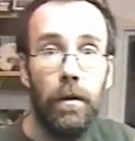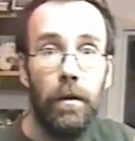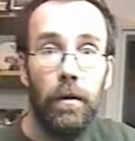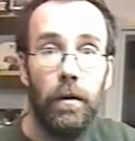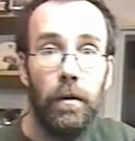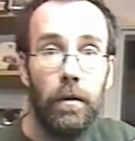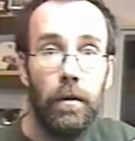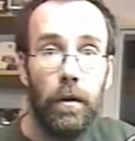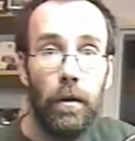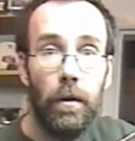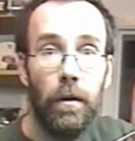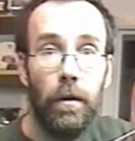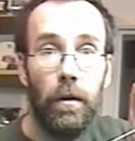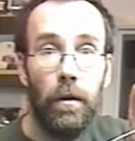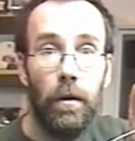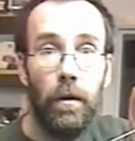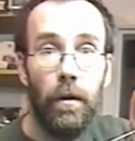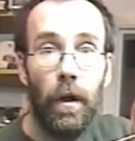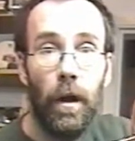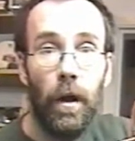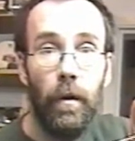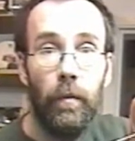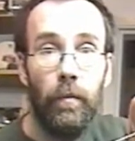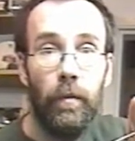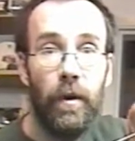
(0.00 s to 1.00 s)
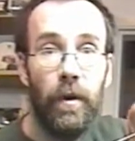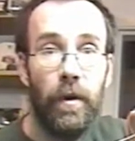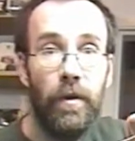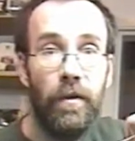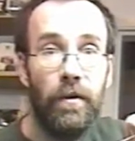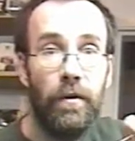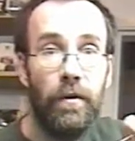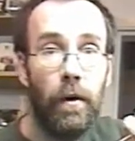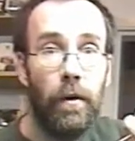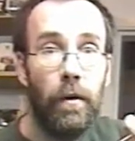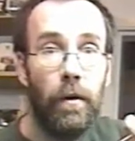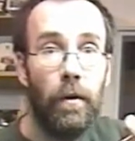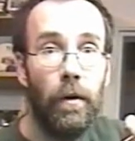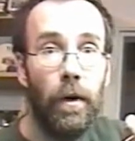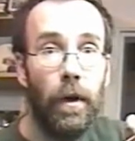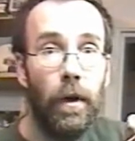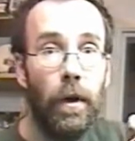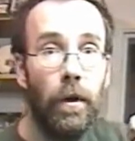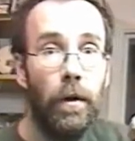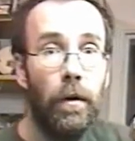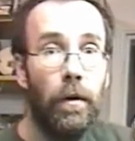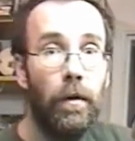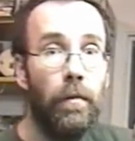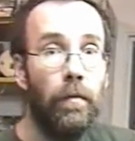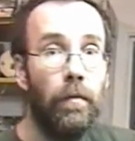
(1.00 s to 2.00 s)
So you grab the string,
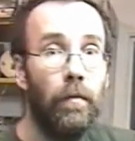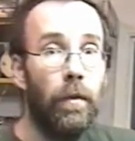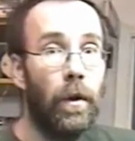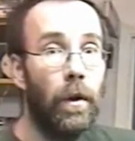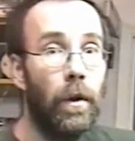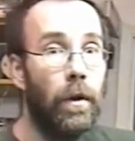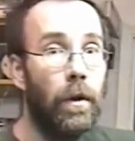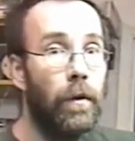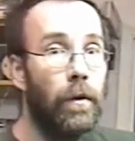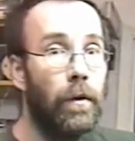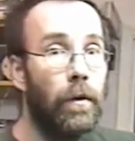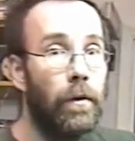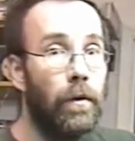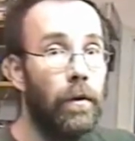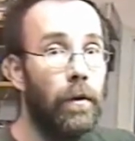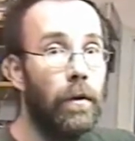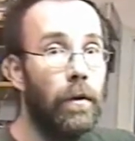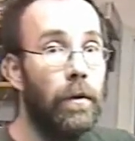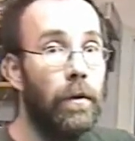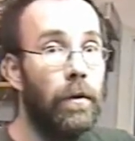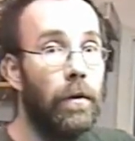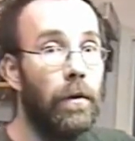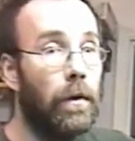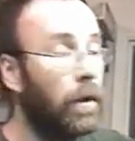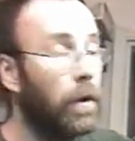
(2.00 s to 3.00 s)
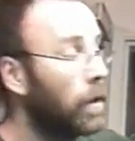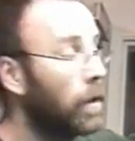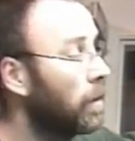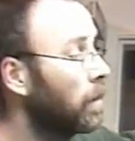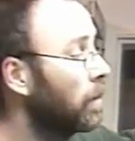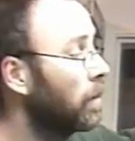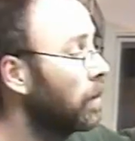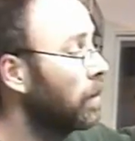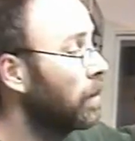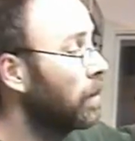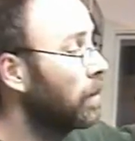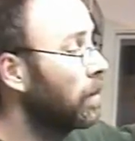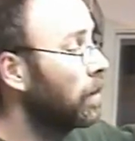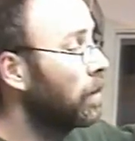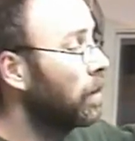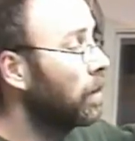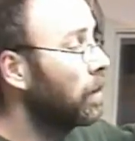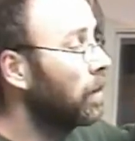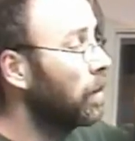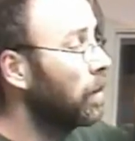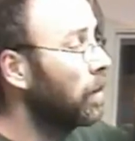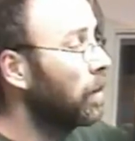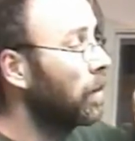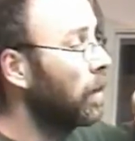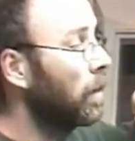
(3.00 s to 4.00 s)
pull it through,
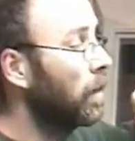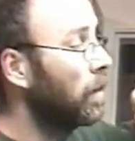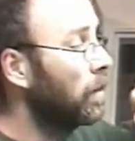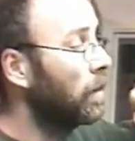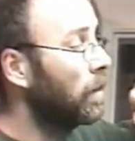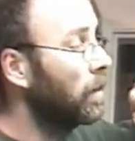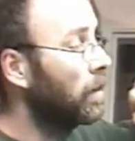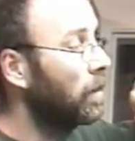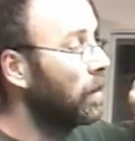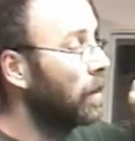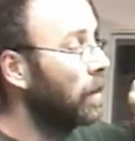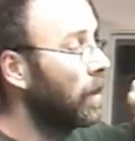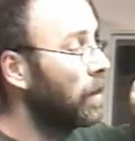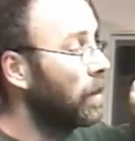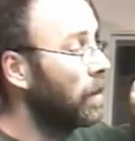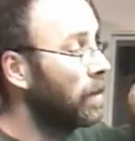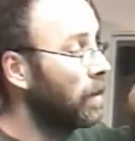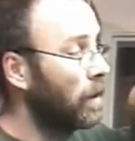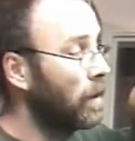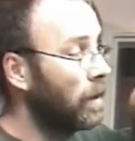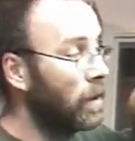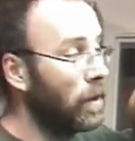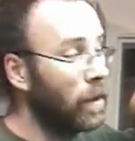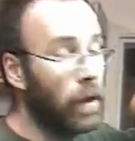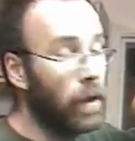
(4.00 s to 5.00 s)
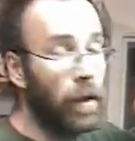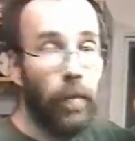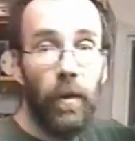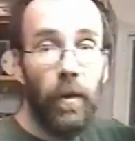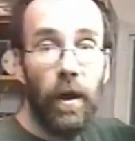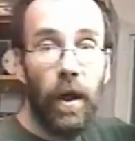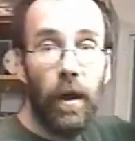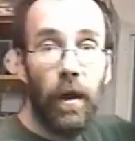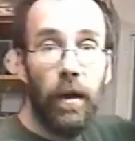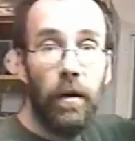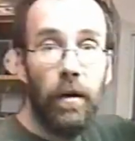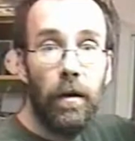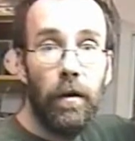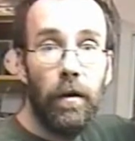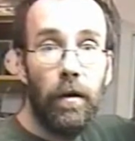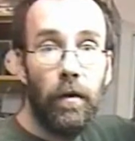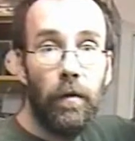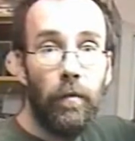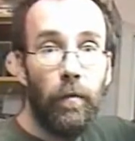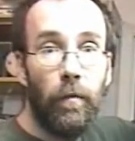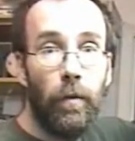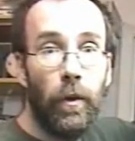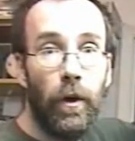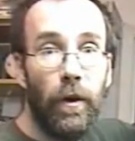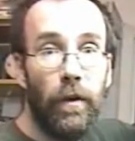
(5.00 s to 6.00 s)
and then kind of tighten up that
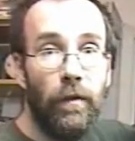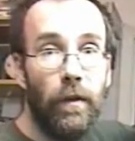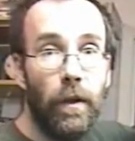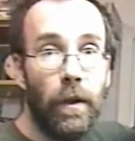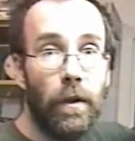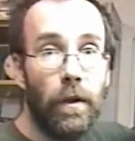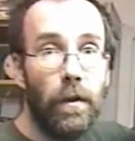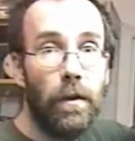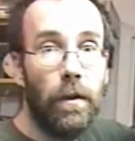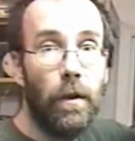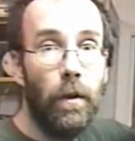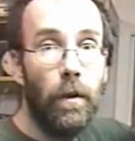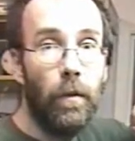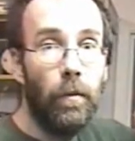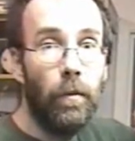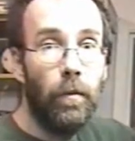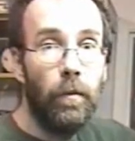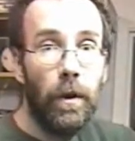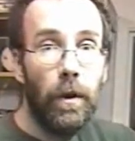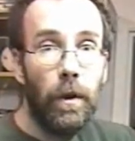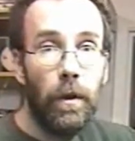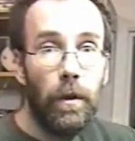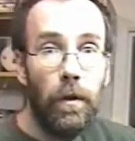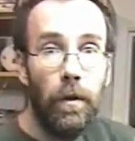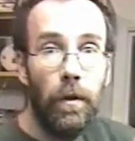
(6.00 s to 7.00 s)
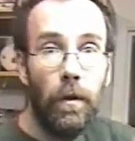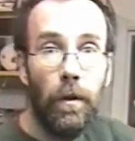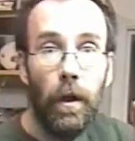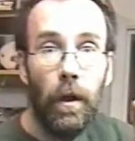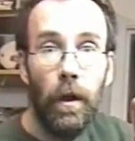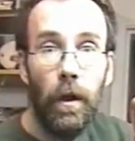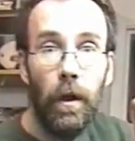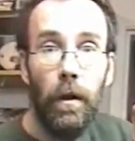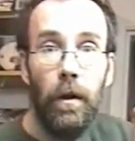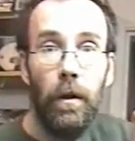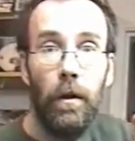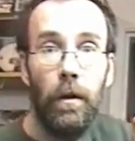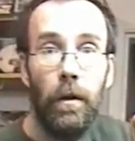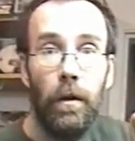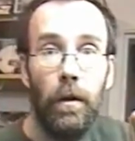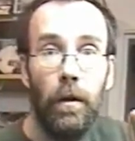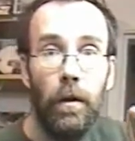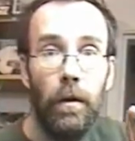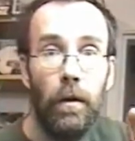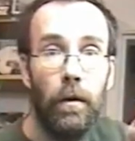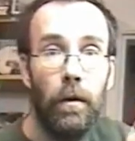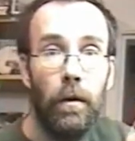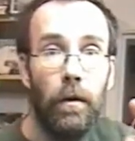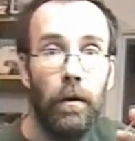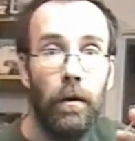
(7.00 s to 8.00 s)
previous loop. Okay?
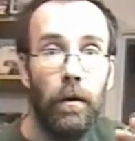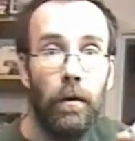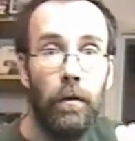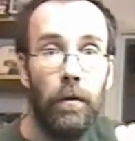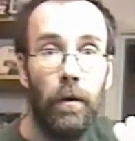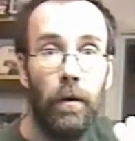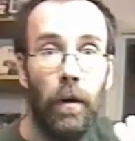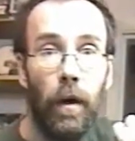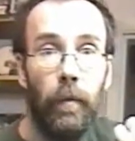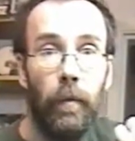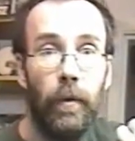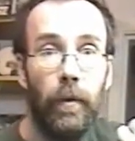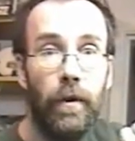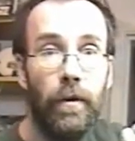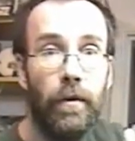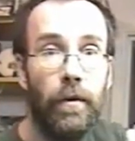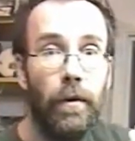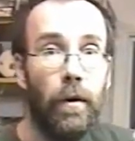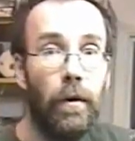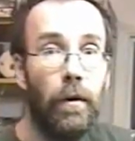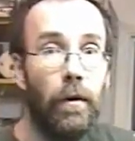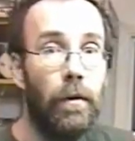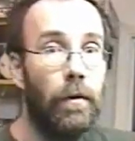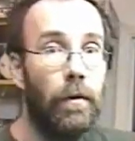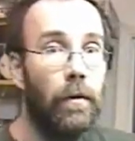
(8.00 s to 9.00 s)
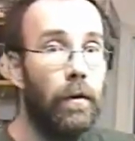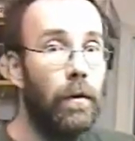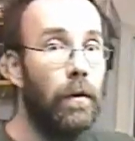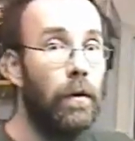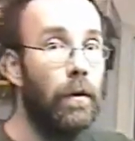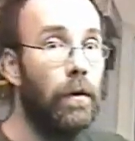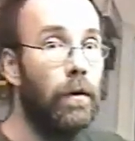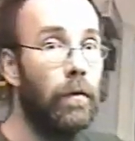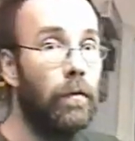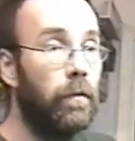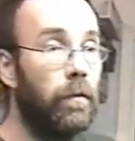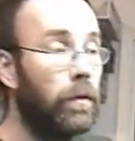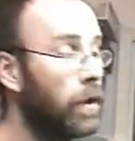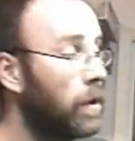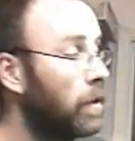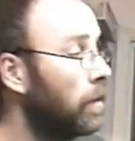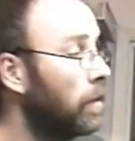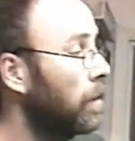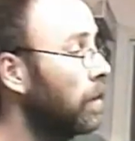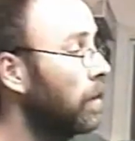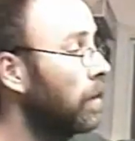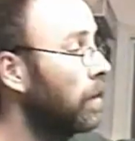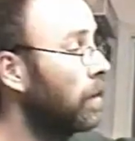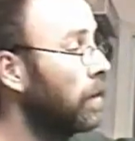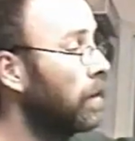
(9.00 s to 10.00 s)
Grab the string through the loop,
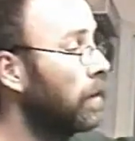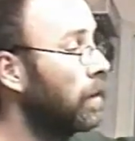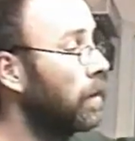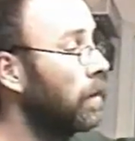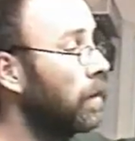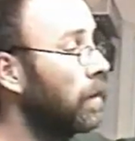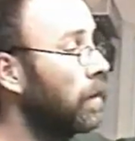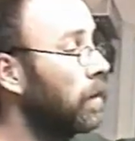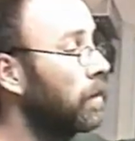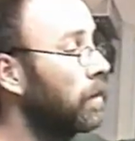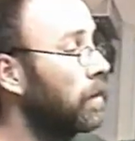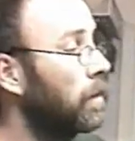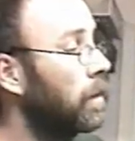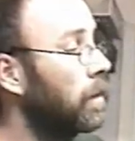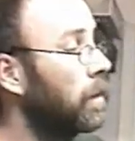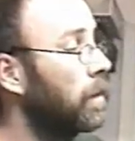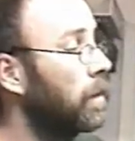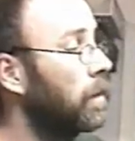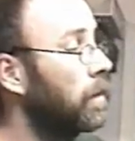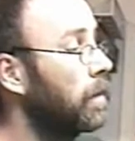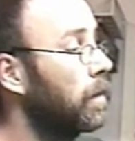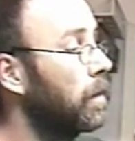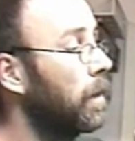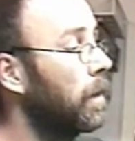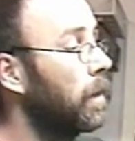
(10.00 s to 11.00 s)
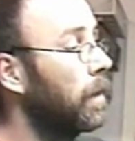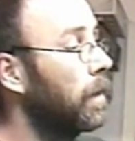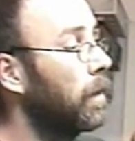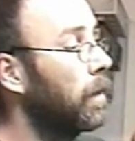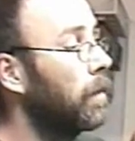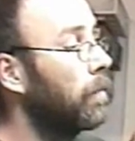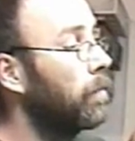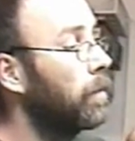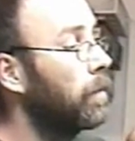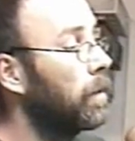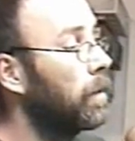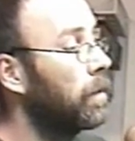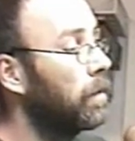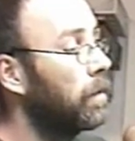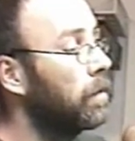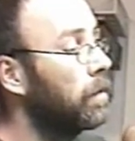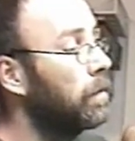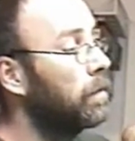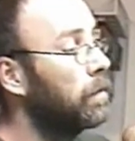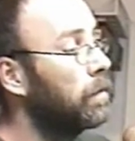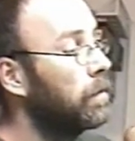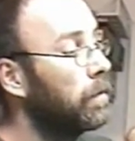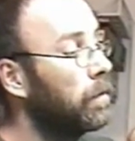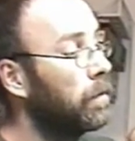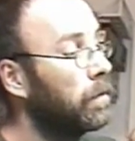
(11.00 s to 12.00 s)
tighten that up.
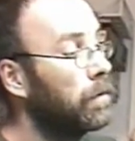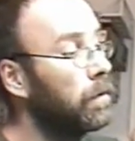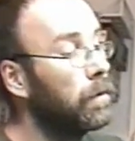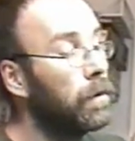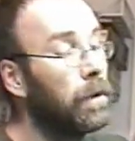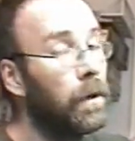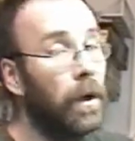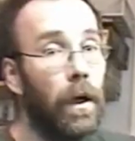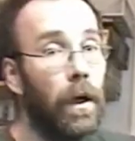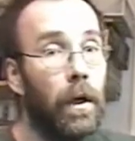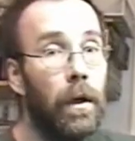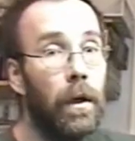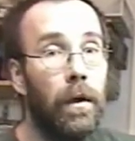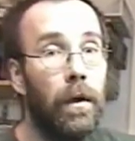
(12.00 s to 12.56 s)
Okay?